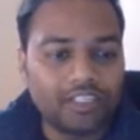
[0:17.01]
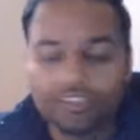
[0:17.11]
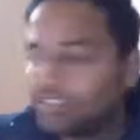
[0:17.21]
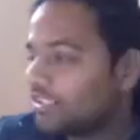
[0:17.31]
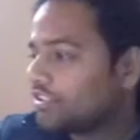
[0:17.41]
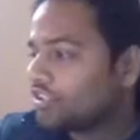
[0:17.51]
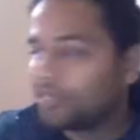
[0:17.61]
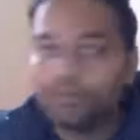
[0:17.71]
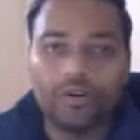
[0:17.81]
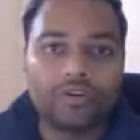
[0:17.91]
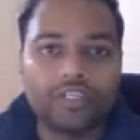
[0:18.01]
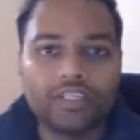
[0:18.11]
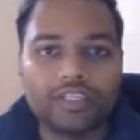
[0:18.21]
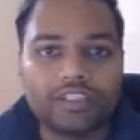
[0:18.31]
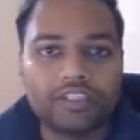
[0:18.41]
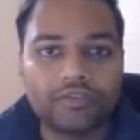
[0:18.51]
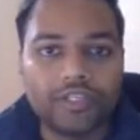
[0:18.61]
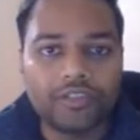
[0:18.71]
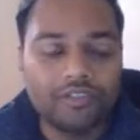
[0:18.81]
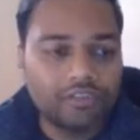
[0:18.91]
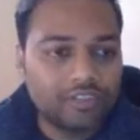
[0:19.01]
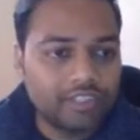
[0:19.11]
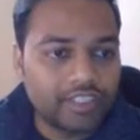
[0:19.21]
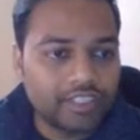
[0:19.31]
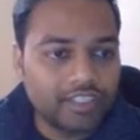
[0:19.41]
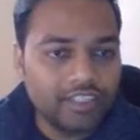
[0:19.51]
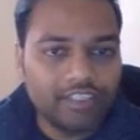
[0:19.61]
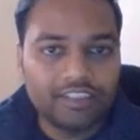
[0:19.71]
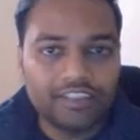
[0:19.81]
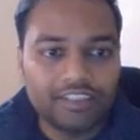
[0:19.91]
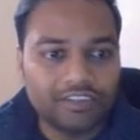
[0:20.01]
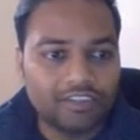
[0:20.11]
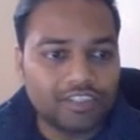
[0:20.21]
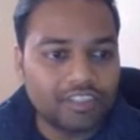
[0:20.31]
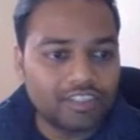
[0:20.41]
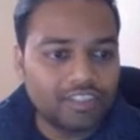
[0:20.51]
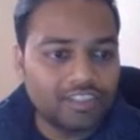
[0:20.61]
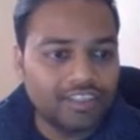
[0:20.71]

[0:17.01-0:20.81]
So let's jump on the video directly on the content.